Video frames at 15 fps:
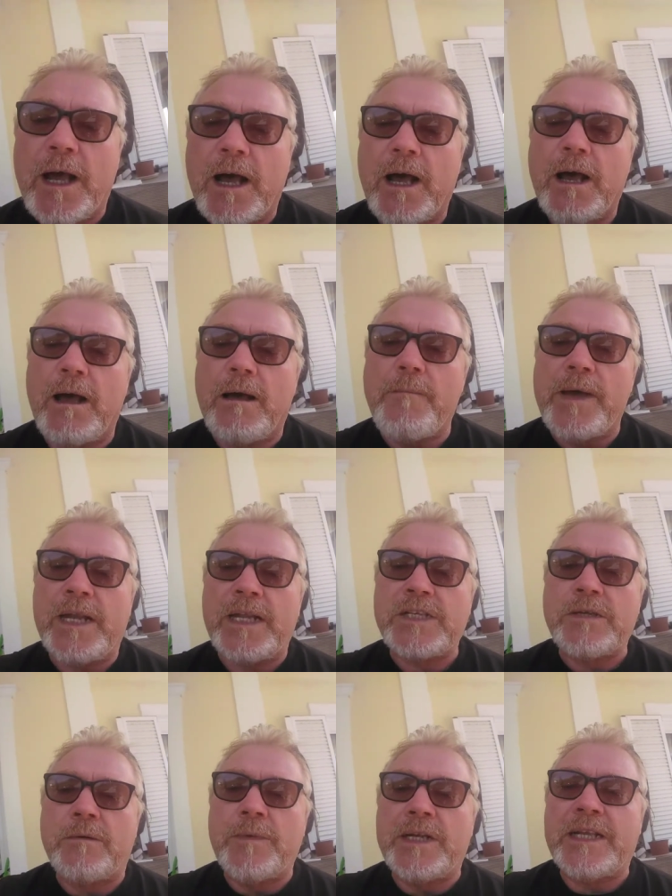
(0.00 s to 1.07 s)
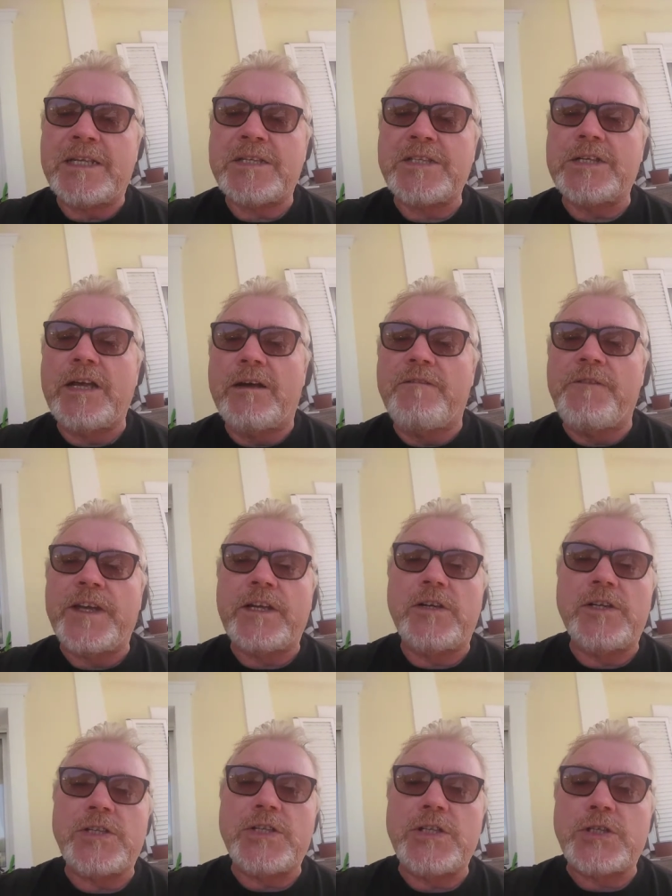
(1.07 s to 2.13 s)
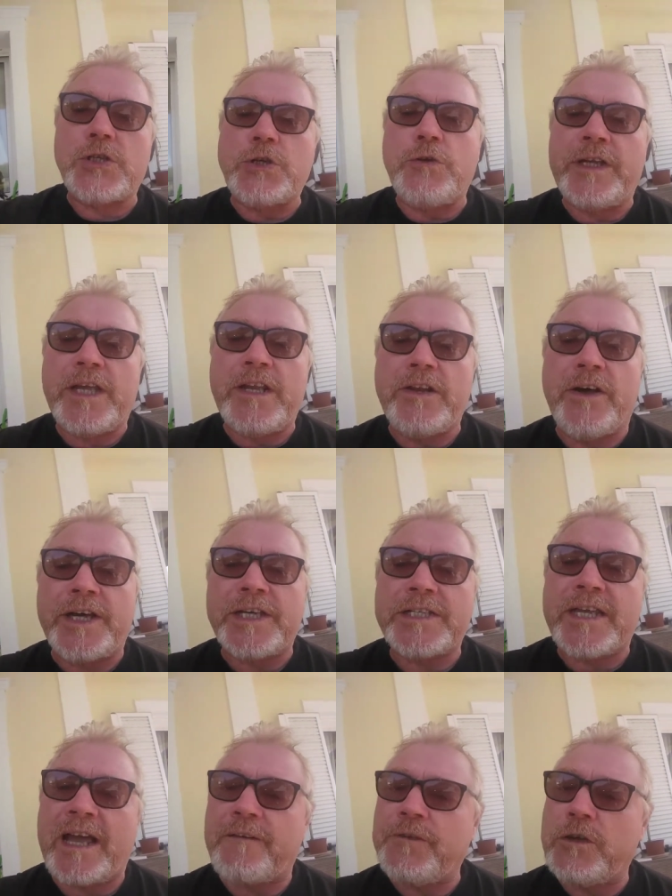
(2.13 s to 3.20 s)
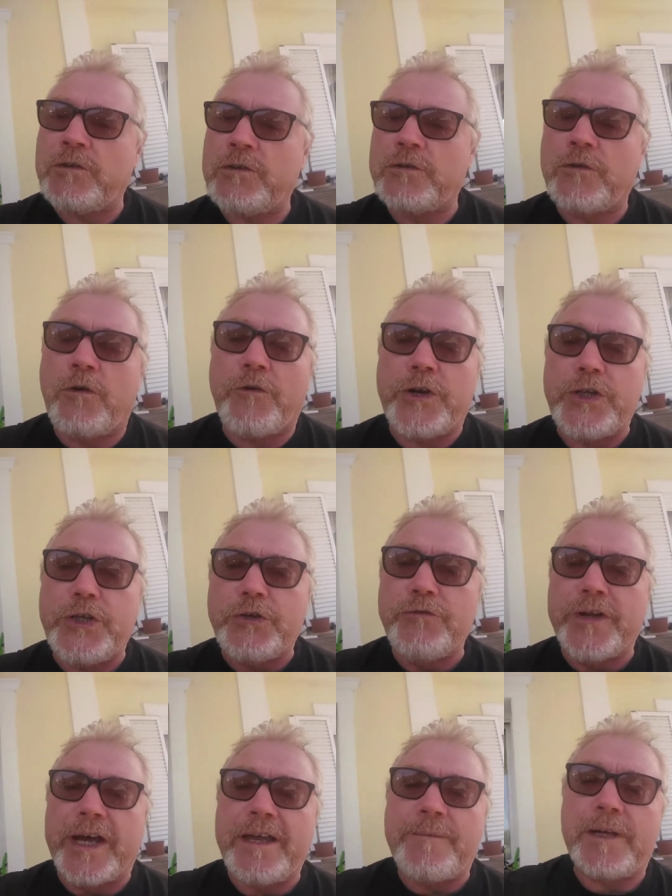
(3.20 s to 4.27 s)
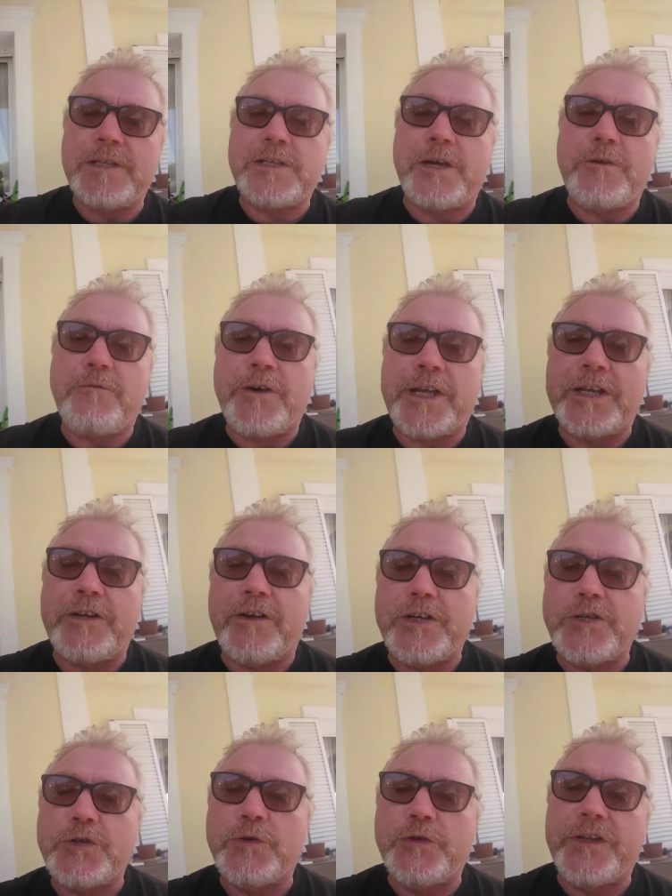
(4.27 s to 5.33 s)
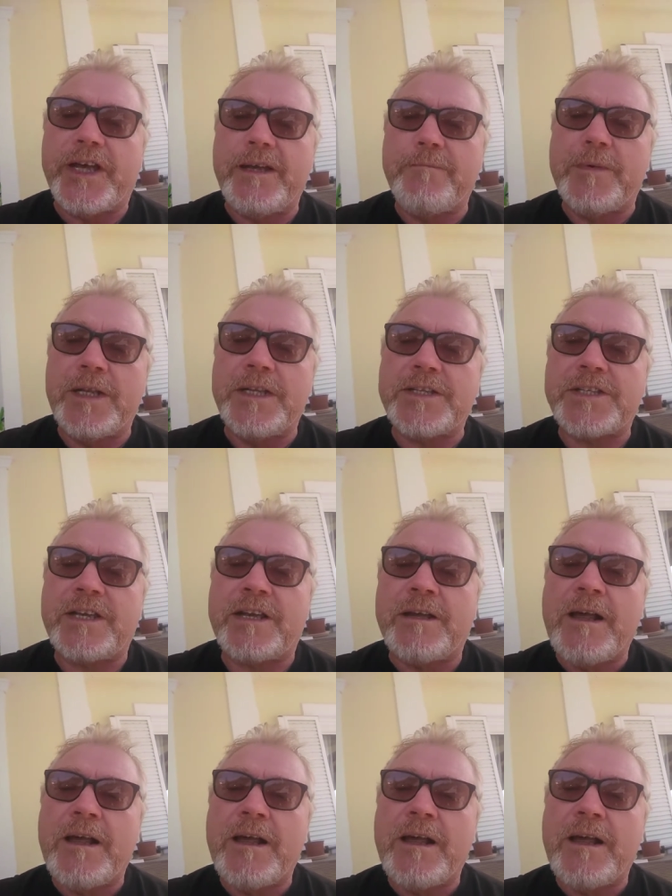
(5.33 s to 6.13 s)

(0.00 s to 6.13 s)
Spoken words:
Melissa Vickers is tuning in. Nice to have you. You're a new name. I don't recognise your name, Melissa.